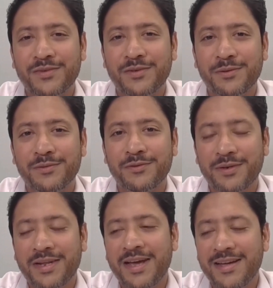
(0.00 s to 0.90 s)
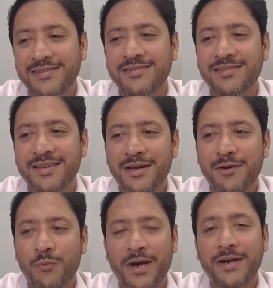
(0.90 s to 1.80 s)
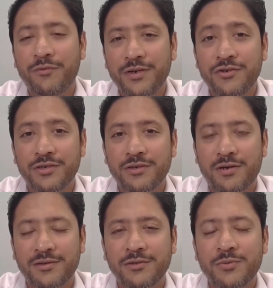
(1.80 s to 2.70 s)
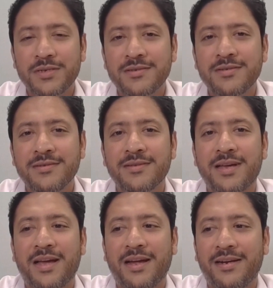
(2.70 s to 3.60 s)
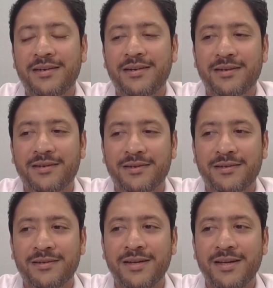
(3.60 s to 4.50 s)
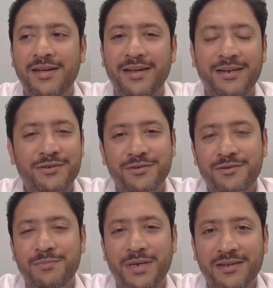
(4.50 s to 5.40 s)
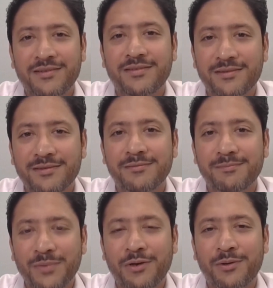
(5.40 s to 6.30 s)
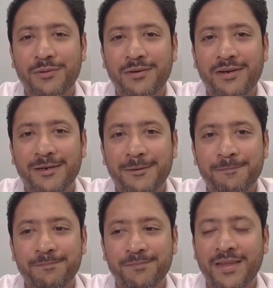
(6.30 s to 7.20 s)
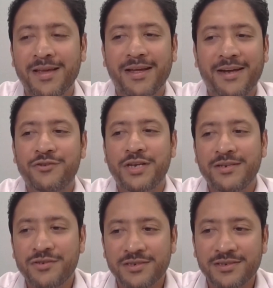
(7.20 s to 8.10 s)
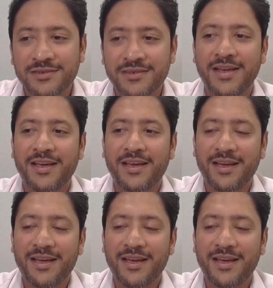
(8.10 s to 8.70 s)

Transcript: So it has wide reaching consequences, and, it just makes, it changes